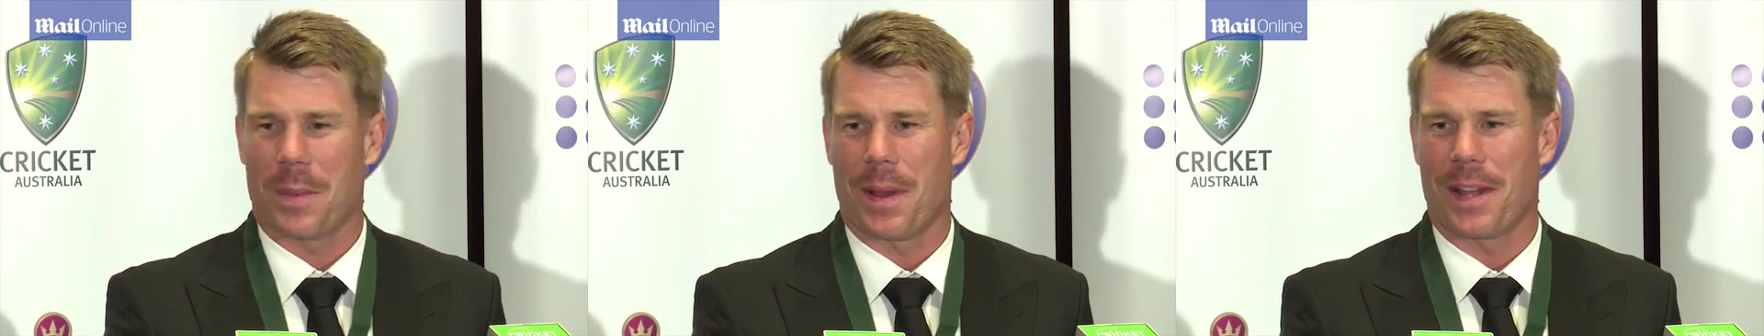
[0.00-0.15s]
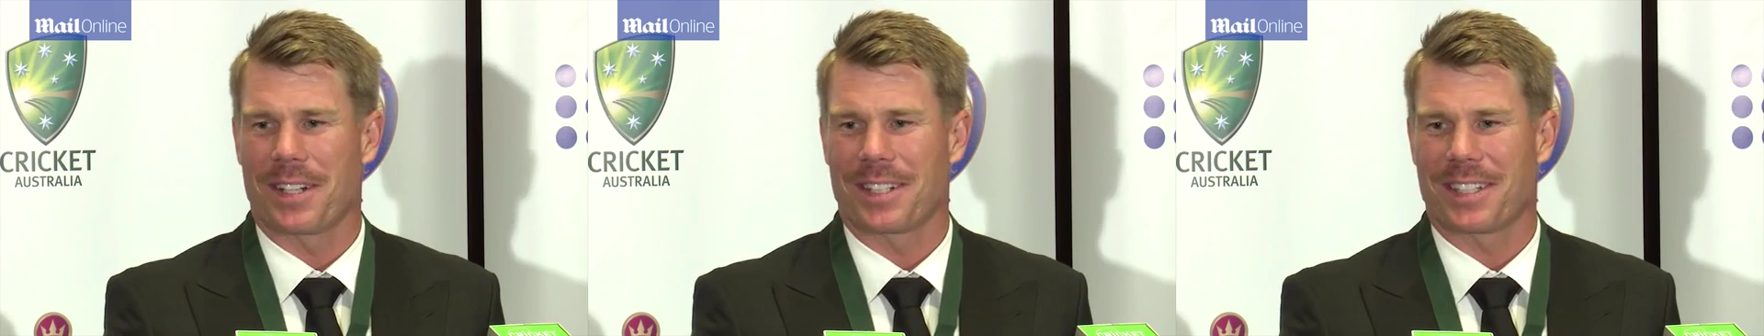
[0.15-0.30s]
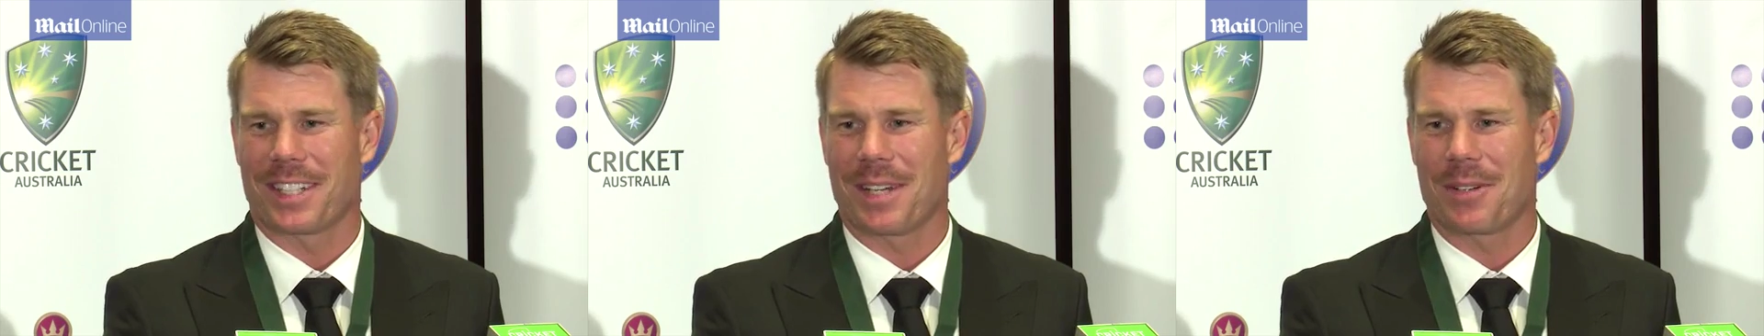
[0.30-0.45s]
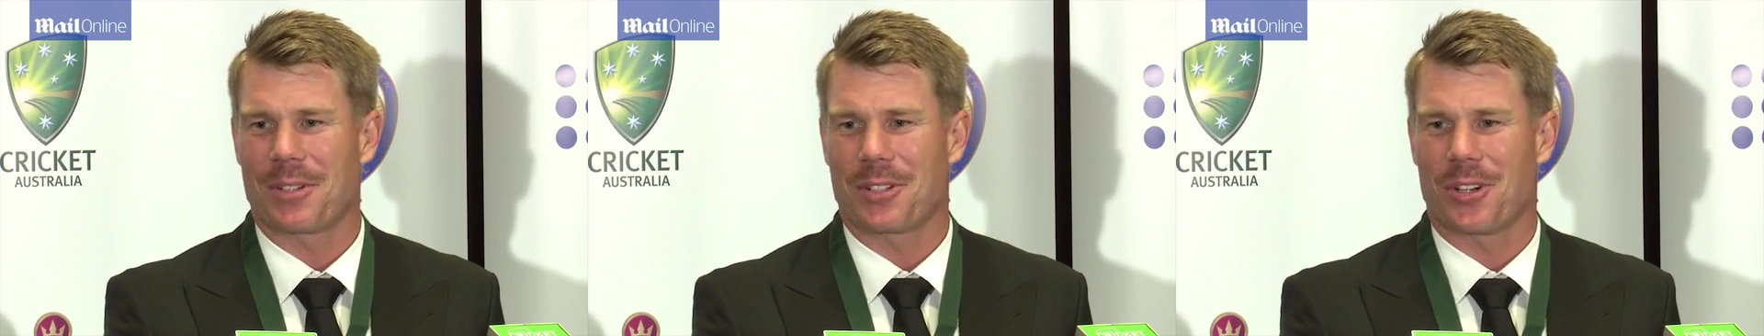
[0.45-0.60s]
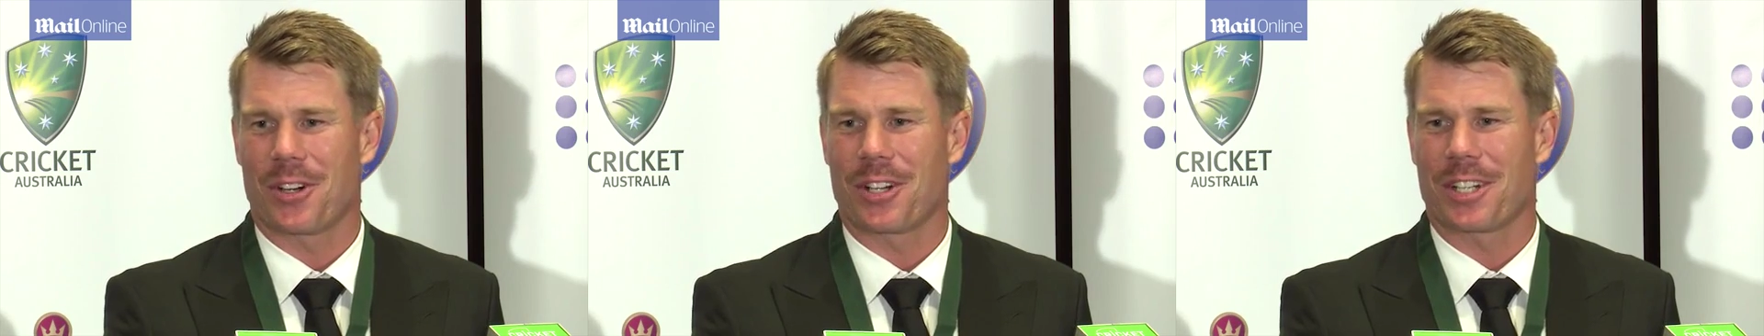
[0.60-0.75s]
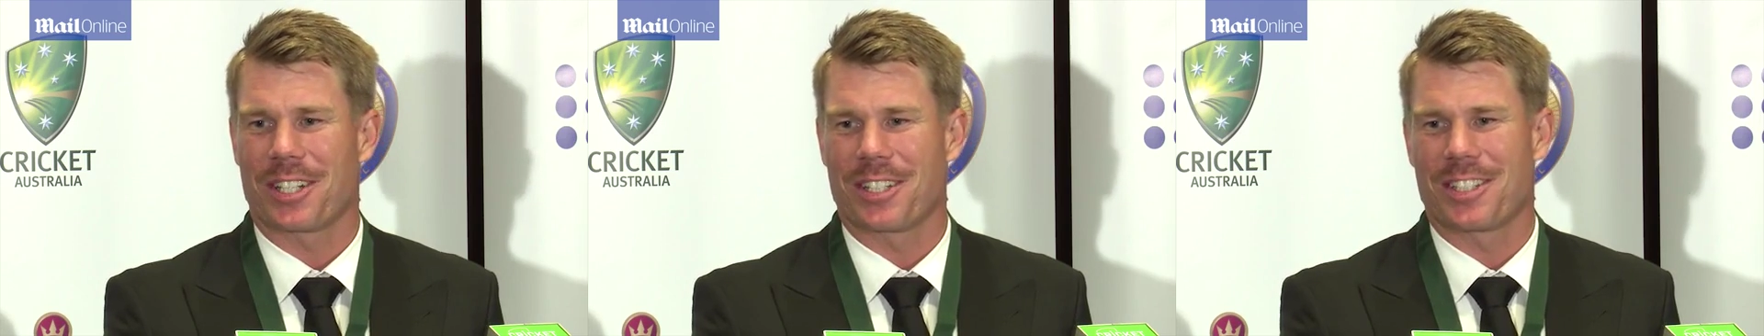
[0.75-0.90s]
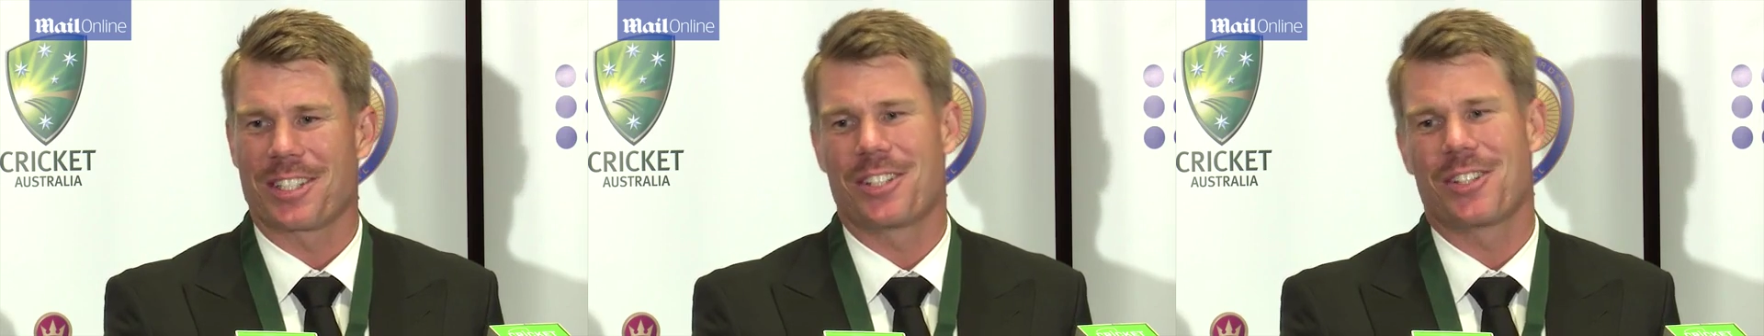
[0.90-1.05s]
bat and keep trying
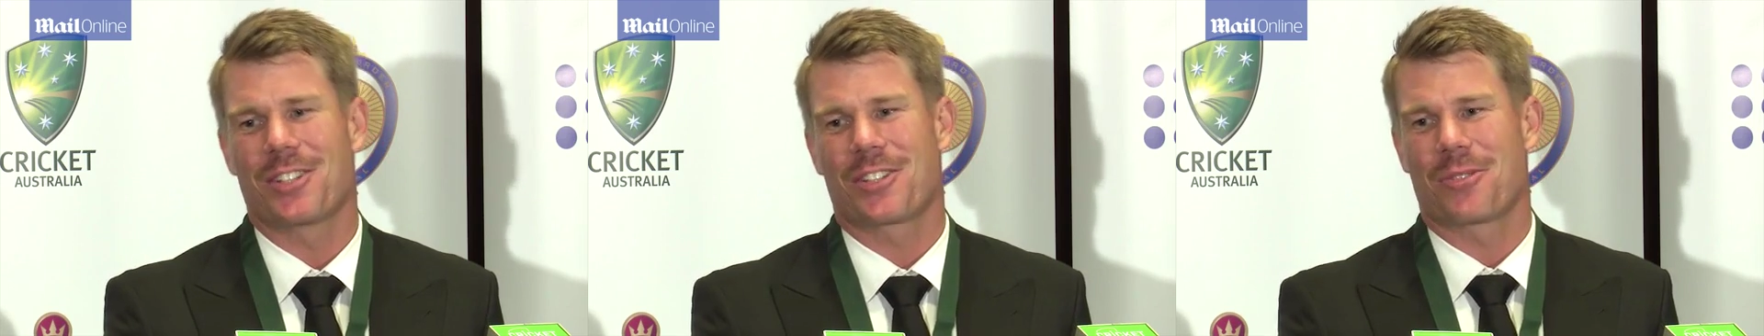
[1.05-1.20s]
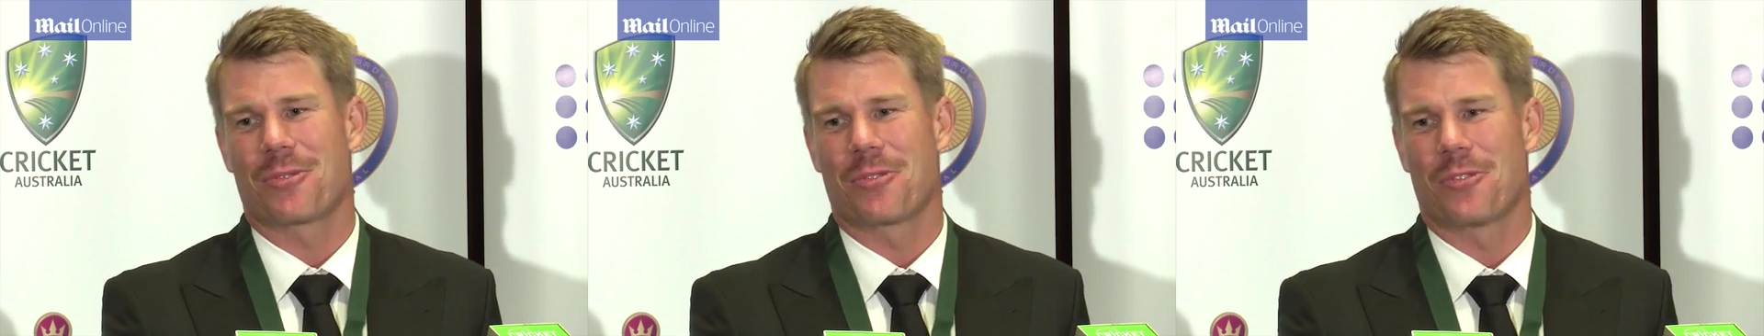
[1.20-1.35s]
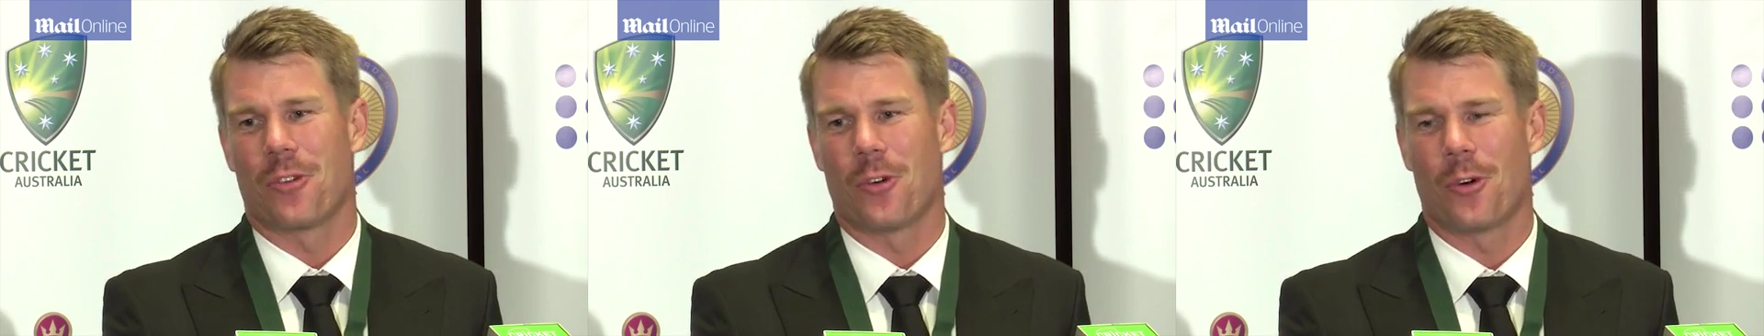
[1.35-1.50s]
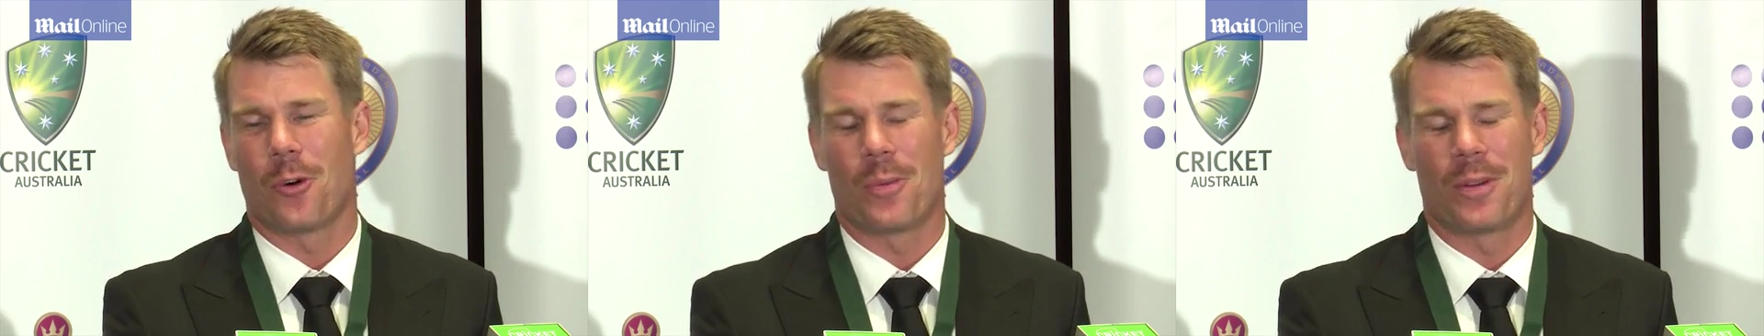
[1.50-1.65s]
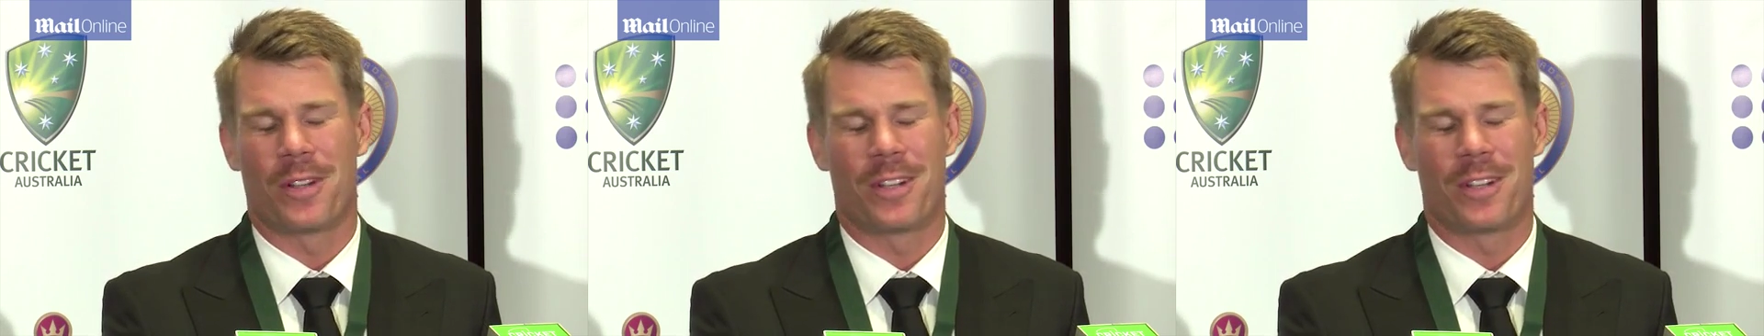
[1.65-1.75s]
to continue some form.